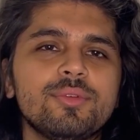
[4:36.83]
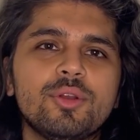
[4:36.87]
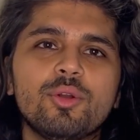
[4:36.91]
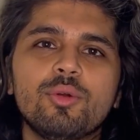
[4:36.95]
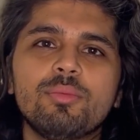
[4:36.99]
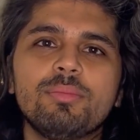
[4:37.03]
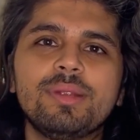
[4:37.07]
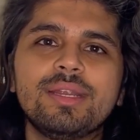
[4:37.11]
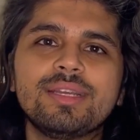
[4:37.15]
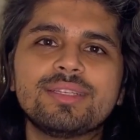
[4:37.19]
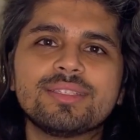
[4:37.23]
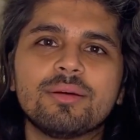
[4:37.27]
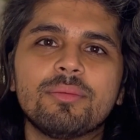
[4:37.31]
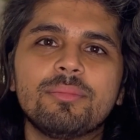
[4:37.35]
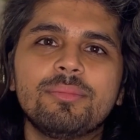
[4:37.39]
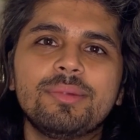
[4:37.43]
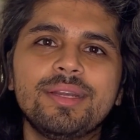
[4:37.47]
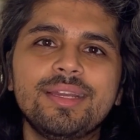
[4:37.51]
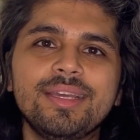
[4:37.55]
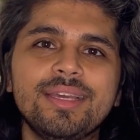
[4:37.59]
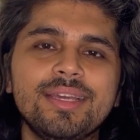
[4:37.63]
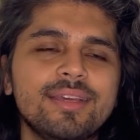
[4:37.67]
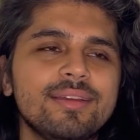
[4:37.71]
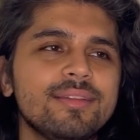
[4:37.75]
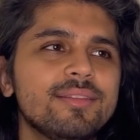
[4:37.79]
meet
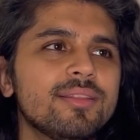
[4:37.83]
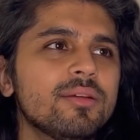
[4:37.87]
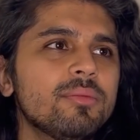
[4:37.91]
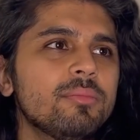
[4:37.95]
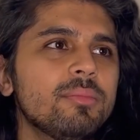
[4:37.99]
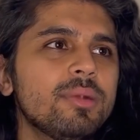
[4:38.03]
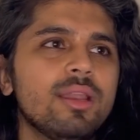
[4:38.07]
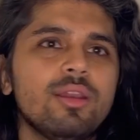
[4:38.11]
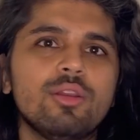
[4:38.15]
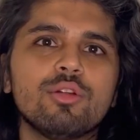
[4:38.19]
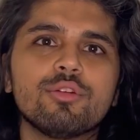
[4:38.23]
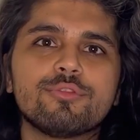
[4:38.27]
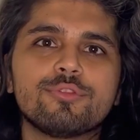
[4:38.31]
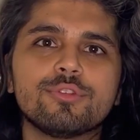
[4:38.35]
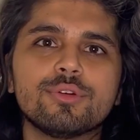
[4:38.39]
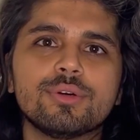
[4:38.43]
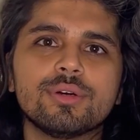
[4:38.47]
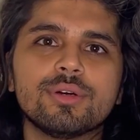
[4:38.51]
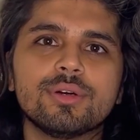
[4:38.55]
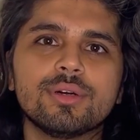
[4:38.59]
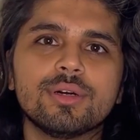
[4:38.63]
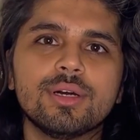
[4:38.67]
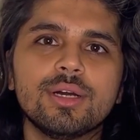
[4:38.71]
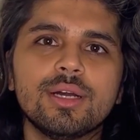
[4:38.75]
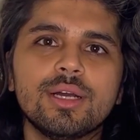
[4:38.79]
somebody in the middle
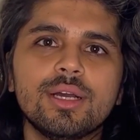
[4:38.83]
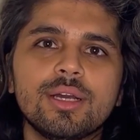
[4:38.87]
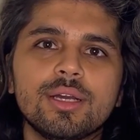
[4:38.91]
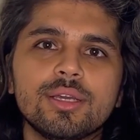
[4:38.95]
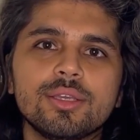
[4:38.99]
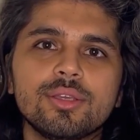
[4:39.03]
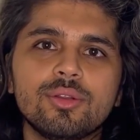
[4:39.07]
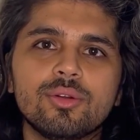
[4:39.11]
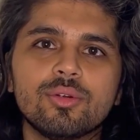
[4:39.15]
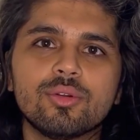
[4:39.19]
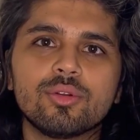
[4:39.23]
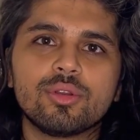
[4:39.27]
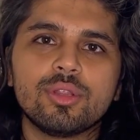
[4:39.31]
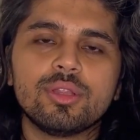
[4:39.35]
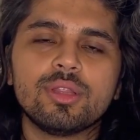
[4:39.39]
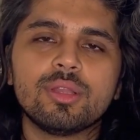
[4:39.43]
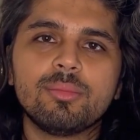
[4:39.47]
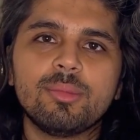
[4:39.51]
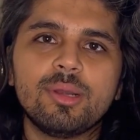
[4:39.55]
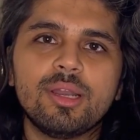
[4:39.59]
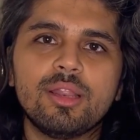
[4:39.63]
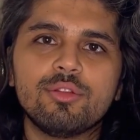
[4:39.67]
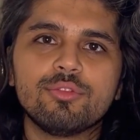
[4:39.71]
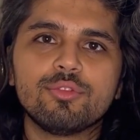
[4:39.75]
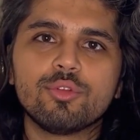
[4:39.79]
of in the
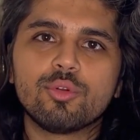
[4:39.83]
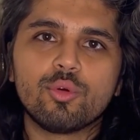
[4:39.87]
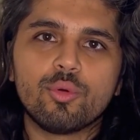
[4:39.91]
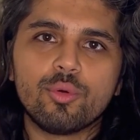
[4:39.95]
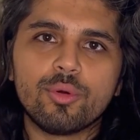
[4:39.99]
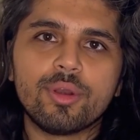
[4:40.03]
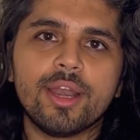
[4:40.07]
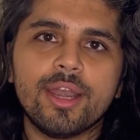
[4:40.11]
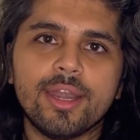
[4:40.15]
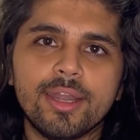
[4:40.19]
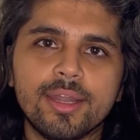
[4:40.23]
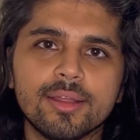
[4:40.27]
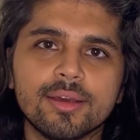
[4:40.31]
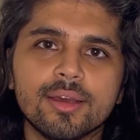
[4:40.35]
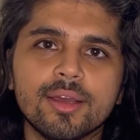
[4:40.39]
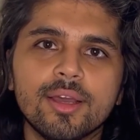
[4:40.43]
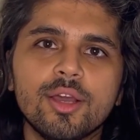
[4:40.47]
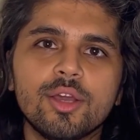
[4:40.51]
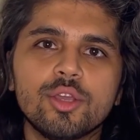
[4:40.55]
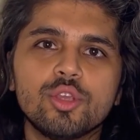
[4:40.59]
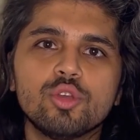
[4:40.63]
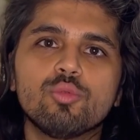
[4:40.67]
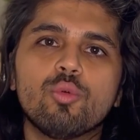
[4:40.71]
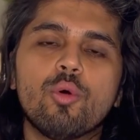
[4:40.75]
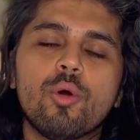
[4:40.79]
middle of the road, right?
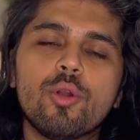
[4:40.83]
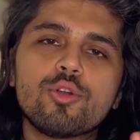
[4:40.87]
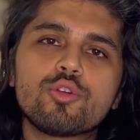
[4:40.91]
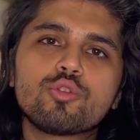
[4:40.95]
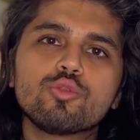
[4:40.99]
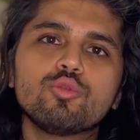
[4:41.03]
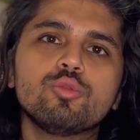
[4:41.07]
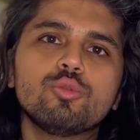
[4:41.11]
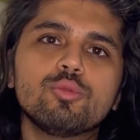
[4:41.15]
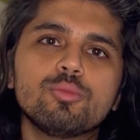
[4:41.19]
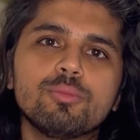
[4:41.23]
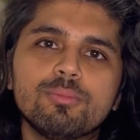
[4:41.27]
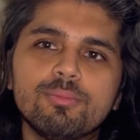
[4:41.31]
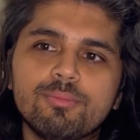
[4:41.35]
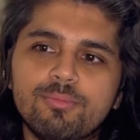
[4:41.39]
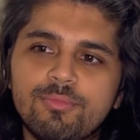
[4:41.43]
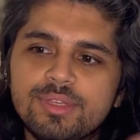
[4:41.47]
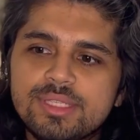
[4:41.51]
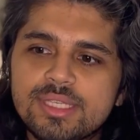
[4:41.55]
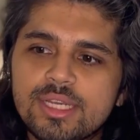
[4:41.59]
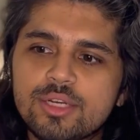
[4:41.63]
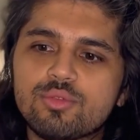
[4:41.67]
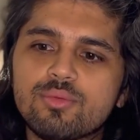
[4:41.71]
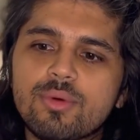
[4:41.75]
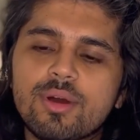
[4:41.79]
You want to
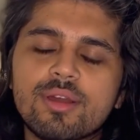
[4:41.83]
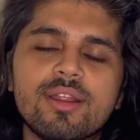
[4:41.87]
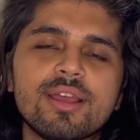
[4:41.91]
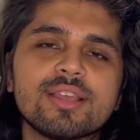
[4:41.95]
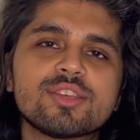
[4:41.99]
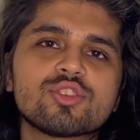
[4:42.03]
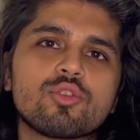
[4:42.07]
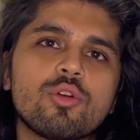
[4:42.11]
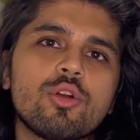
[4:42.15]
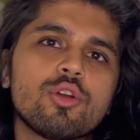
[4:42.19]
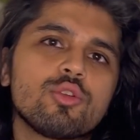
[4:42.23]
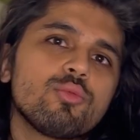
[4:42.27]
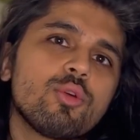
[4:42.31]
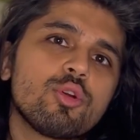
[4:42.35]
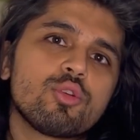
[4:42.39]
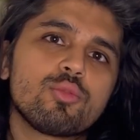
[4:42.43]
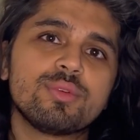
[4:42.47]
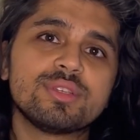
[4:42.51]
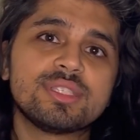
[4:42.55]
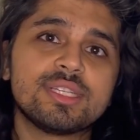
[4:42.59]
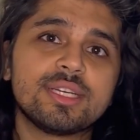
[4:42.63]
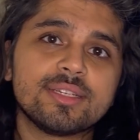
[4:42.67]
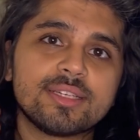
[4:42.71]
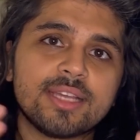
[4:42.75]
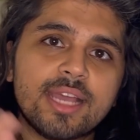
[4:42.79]
visit to a restaurant, you want to
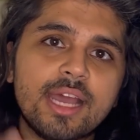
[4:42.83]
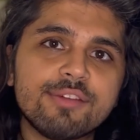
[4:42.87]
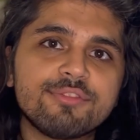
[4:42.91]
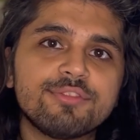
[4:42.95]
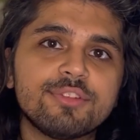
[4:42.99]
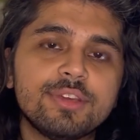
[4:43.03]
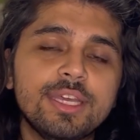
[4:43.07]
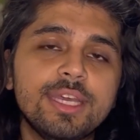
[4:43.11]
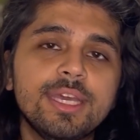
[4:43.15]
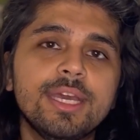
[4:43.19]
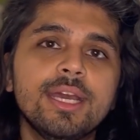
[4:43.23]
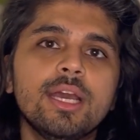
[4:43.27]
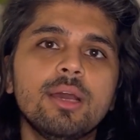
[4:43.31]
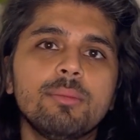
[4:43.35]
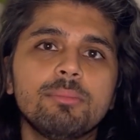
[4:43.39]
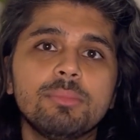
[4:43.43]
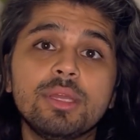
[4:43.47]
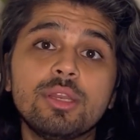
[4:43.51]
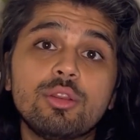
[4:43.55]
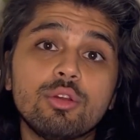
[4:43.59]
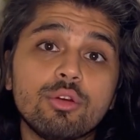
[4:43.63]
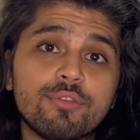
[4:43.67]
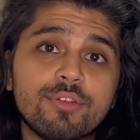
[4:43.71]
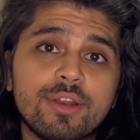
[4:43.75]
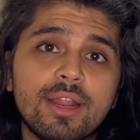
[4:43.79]
visit a cafe, meet
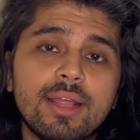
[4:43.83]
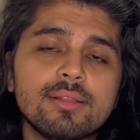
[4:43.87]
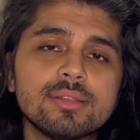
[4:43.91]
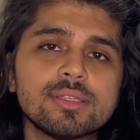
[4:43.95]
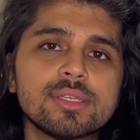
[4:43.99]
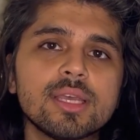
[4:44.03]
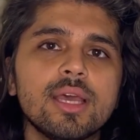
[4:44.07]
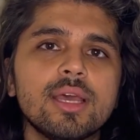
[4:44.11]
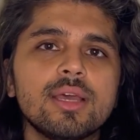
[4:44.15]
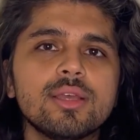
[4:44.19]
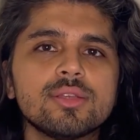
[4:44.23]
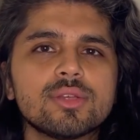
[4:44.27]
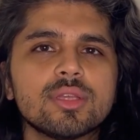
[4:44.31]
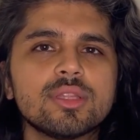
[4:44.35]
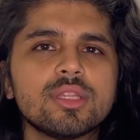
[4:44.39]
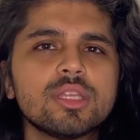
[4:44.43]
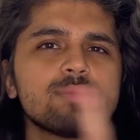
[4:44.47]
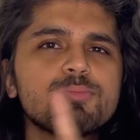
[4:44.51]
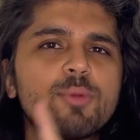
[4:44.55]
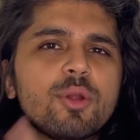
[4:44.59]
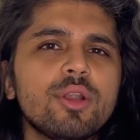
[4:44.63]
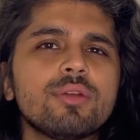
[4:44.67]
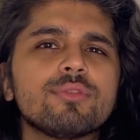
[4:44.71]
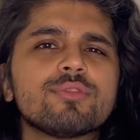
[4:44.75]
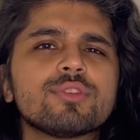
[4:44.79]
your friends. So at this
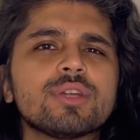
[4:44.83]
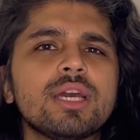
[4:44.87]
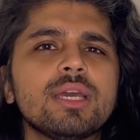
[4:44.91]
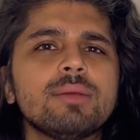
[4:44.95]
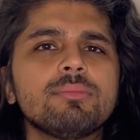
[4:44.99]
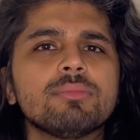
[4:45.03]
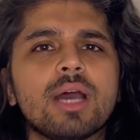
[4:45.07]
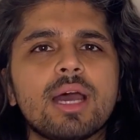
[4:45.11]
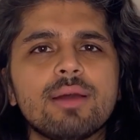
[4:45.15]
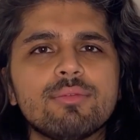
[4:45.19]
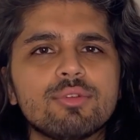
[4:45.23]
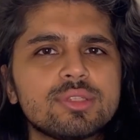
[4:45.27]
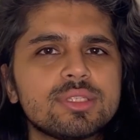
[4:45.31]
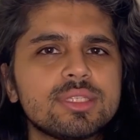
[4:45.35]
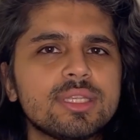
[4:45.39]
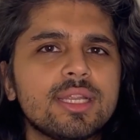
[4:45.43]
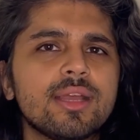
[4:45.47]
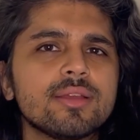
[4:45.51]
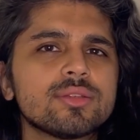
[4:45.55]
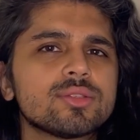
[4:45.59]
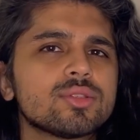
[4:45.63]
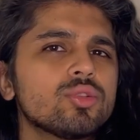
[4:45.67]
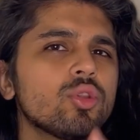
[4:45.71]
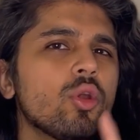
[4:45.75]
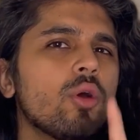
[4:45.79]
point of time, I would
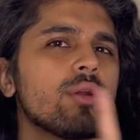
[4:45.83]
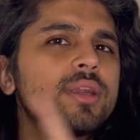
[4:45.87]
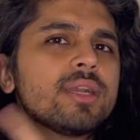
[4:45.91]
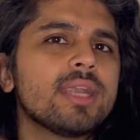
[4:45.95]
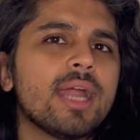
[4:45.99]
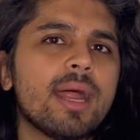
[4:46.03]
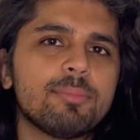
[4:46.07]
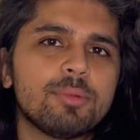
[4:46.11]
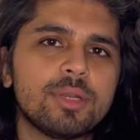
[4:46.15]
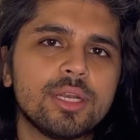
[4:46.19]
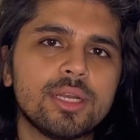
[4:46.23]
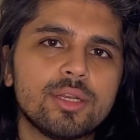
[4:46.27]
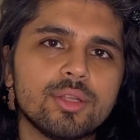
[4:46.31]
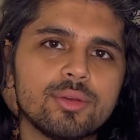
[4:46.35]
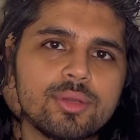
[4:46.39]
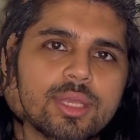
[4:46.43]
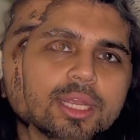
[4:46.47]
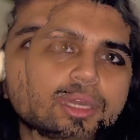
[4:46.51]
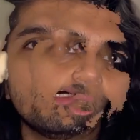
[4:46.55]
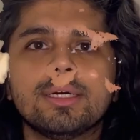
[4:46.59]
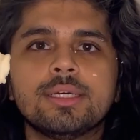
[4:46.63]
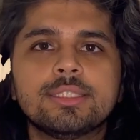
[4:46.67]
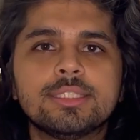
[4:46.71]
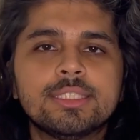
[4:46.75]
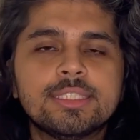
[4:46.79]
suggest not adapting to
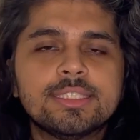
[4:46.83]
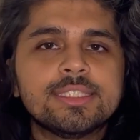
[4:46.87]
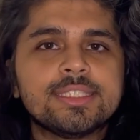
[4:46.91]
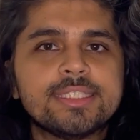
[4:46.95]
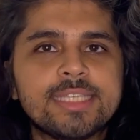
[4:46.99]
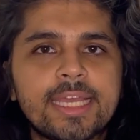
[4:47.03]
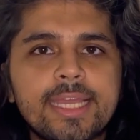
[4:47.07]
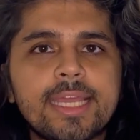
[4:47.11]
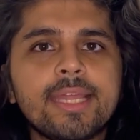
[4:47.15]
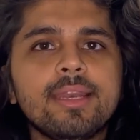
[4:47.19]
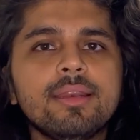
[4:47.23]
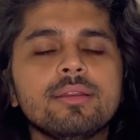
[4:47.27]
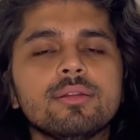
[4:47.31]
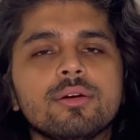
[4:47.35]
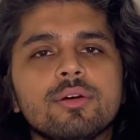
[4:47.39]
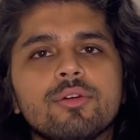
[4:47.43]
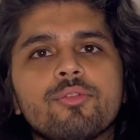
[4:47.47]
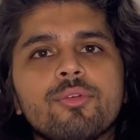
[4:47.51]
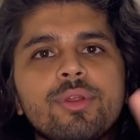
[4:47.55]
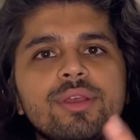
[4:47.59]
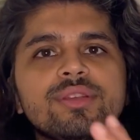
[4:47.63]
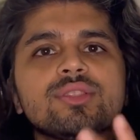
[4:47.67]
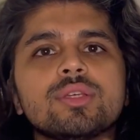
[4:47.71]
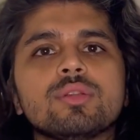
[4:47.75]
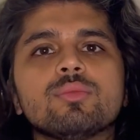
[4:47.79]
keto. Second
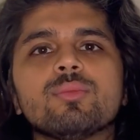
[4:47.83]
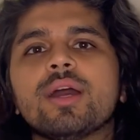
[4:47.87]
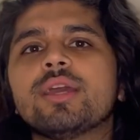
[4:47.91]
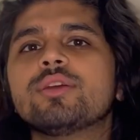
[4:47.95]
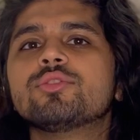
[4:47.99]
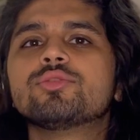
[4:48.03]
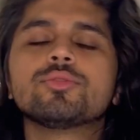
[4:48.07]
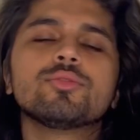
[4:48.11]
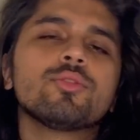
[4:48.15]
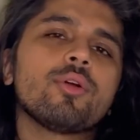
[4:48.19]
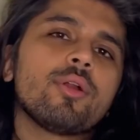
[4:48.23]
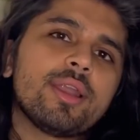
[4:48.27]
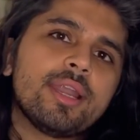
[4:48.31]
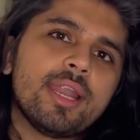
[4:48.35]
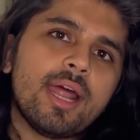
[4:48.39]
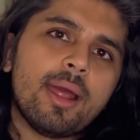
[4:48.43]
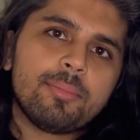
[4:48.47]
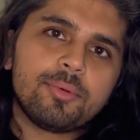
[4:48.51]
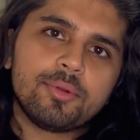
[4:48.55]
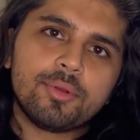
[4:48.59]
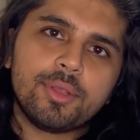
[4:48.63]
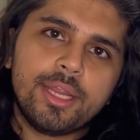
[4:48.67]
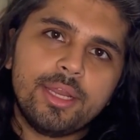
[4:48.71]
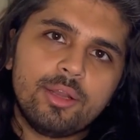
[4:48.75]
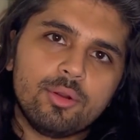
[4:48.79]
reason why you should not adapt
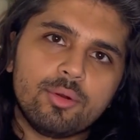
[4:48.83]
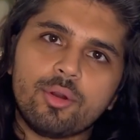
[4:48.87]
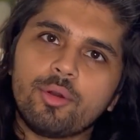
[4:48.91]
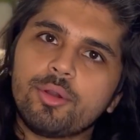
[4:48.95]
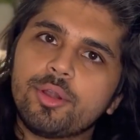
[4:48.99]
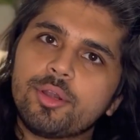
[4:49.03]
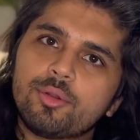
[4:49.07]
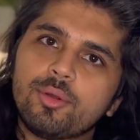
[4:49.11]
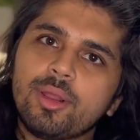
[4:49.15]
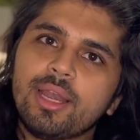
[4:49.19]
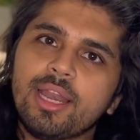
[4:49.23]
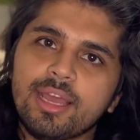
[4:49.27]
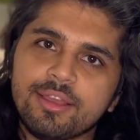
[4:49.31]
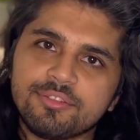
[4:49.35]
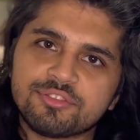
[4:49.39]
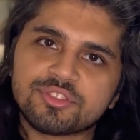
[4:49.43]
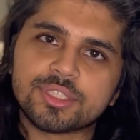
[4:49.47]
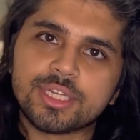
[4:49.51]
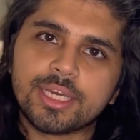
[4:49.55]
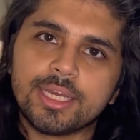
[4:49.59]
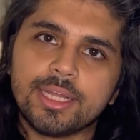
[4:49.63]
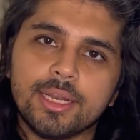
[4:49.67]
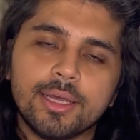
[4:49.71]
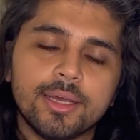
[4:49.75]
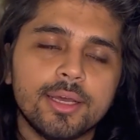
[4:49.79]
to keto according to a
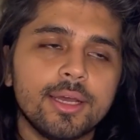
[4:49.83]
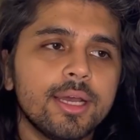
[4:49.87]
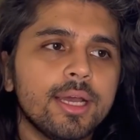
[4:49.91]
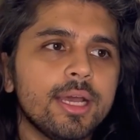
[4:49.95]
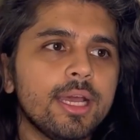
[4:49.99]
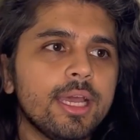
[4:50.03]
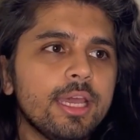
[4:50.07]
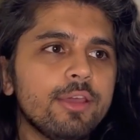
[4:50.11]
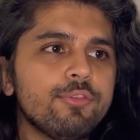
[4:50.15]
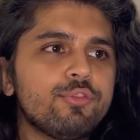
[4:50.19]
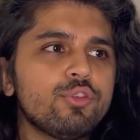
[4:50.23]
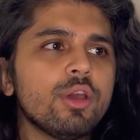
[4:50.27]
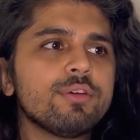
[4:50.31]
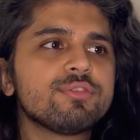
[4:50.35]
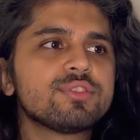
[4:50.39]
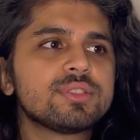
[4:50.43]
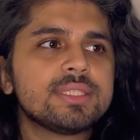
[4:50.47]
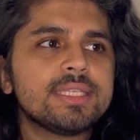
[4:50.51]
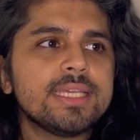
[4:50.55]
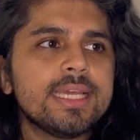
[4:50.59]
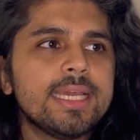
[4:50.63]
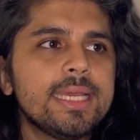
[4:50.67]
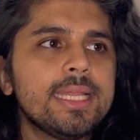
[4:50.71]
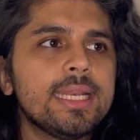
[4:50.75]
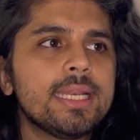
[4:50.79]
lifestyle. If you have
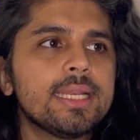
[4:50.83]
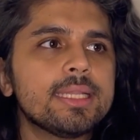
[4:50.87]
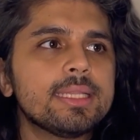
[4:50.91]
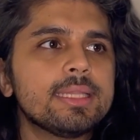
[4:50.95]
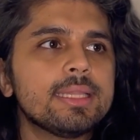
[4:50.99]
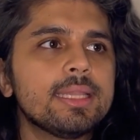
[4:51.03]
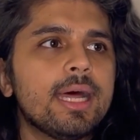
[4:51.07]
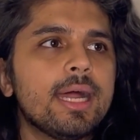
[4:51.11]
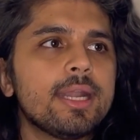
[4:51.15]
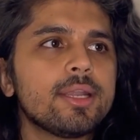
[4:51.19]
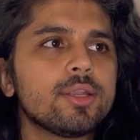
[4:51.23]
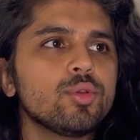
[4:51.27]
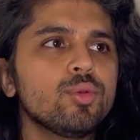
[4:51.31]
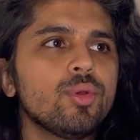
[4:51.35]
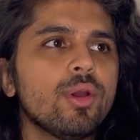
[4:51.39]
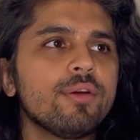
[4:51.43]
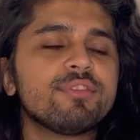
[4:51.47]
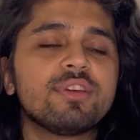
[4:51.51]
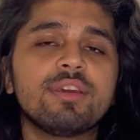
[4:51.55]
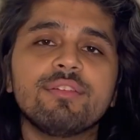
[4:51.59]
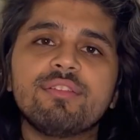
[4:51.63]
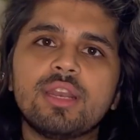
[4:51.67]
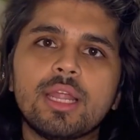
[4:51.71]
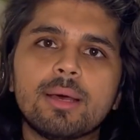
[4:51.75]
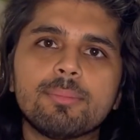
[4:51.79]
seen that you have
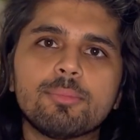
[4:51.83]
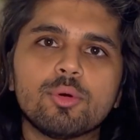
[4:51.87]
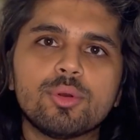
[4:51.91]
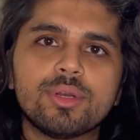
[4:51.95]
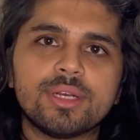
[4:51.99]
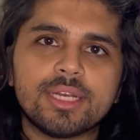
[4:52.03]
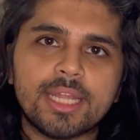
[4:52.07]
given up on